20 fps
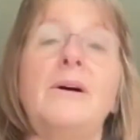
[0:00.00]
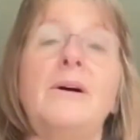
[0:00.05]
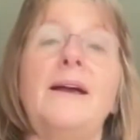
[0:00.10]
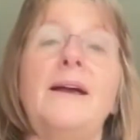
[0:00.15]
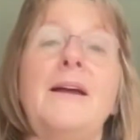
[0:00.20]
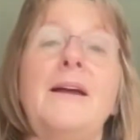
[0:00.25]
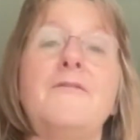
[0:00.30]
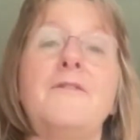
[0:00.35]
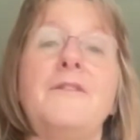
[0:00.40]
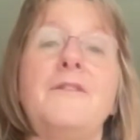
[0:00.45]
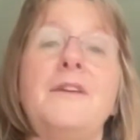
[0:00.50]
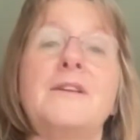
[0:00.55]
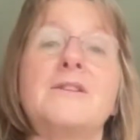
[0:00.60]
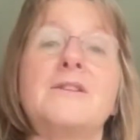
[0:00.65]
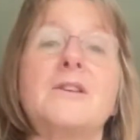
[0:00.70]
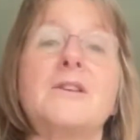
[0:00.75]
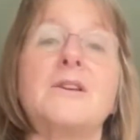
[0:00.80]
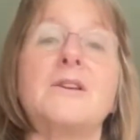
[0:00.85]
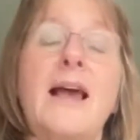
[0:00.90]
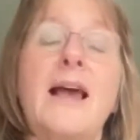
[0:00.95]

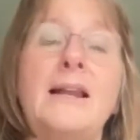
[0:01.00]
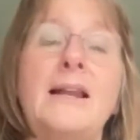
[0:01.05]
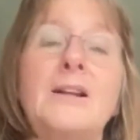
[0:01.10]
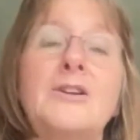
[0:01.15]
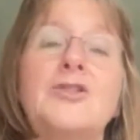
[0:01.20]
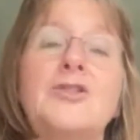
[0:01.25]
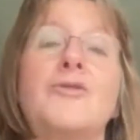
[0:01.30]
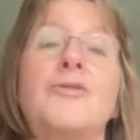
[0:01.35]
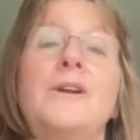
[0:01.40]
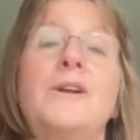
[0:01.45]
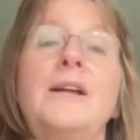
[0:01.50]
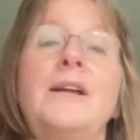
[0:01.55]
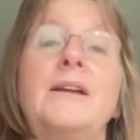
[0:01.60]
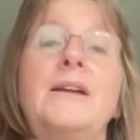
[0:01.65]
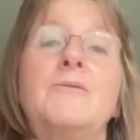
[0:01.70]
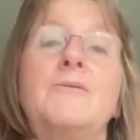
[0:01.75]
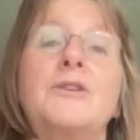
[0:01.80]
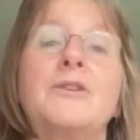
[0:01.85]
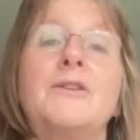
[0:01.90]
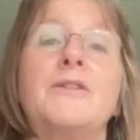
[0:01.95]
everything's electronic,
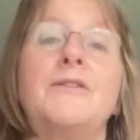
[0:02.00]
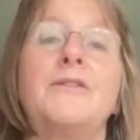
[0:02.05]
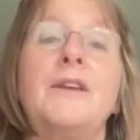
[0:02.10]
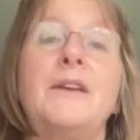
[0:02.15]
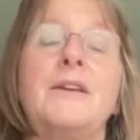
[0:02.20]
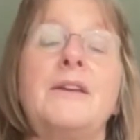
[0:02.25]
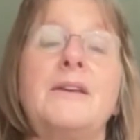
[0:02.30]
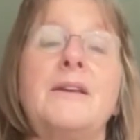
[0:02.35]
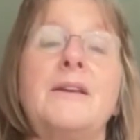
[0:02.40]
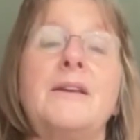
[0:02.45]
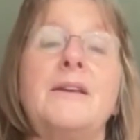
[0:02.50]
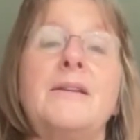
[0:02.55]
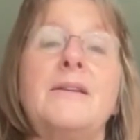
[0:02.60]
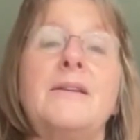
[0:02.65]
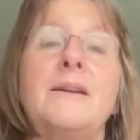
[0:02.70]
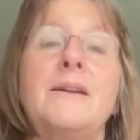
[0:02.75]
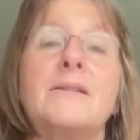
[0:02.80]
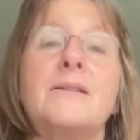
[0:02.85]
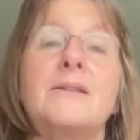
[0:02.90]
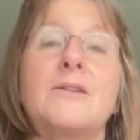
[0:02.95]
which I think
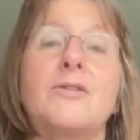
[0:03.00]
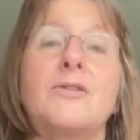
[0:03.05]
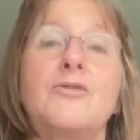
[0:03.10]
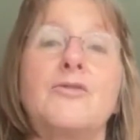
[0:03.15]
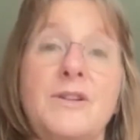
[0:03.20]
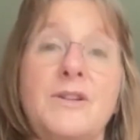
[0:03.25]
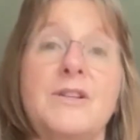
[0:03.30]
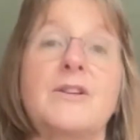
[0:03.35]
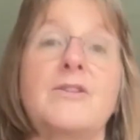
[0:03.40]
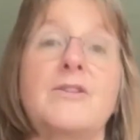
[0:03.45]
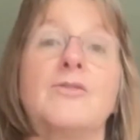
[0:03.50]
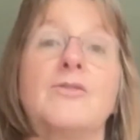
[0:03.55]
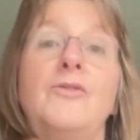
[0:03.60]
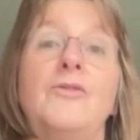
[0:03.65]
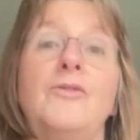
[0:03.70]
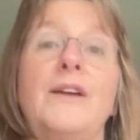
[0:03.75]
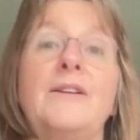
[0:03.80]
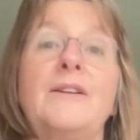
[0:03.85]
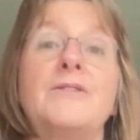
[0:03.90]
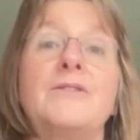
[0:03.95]
is a critical
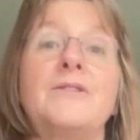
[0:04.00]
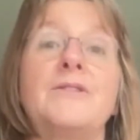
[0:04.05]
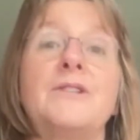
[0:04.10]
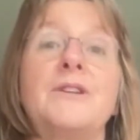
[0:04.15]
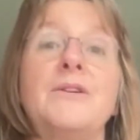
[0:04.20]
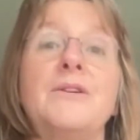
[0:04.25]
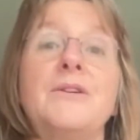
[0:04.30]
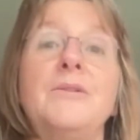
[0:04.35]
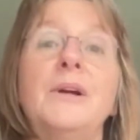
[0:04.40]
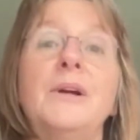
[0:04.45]
thing to do.